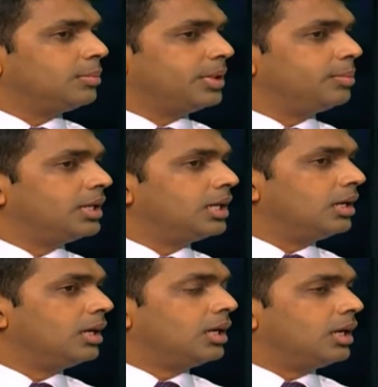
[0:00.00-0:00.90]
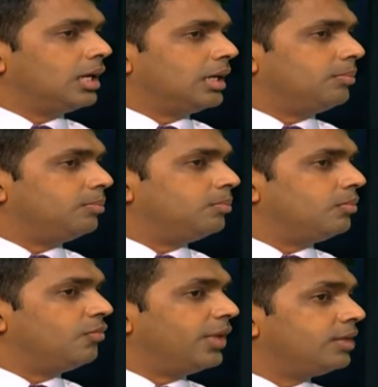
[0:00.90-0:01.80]
People are
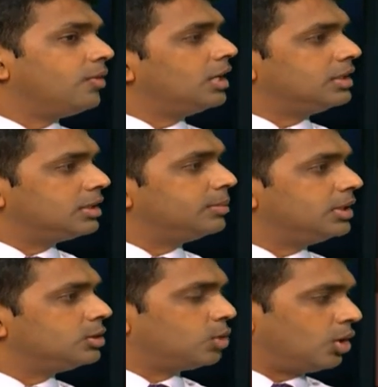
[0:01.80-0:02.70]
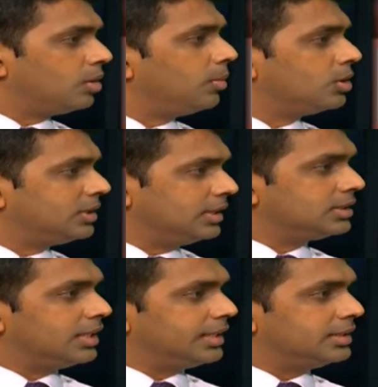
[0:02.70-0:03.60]
very vulnerable to talk about
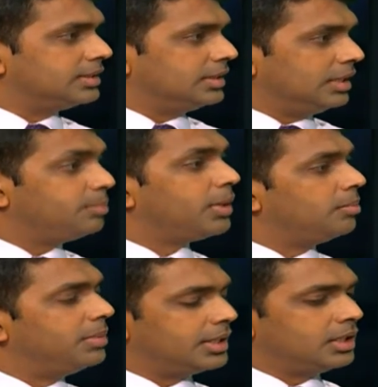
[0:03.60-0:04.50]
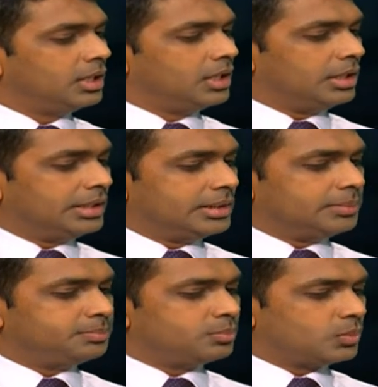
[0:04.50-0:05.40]
things like this in public.
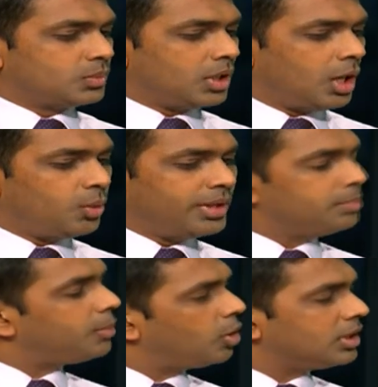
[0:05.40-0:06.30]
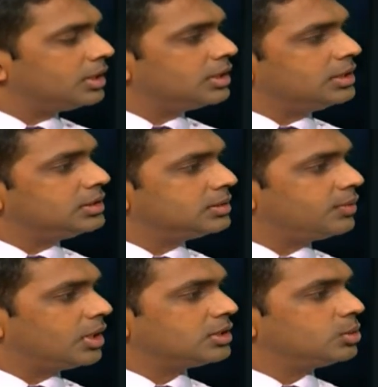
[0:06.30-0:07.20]
How important is
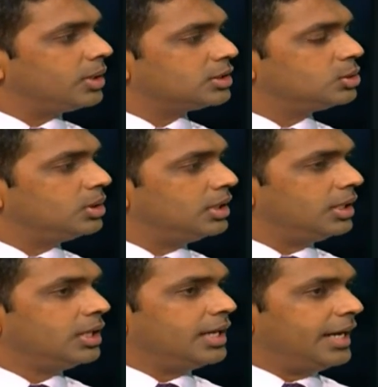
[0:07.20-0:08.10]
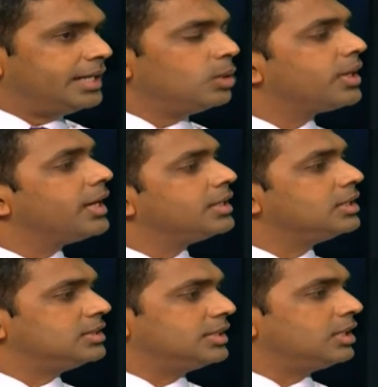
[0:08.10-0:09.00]
for us to actually educate
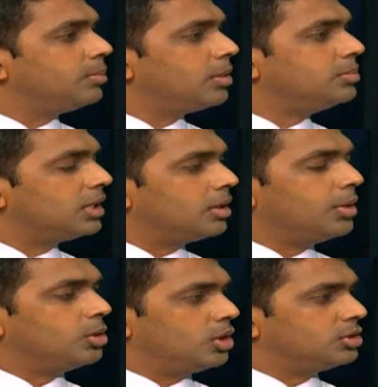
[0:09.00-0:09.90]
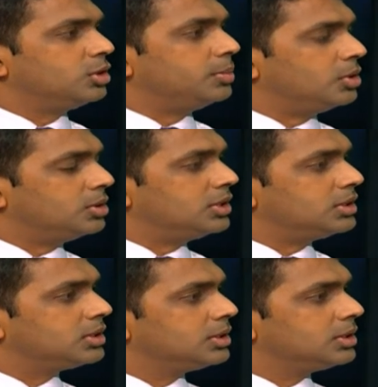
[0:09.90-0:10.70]
the general public about osteoporosis?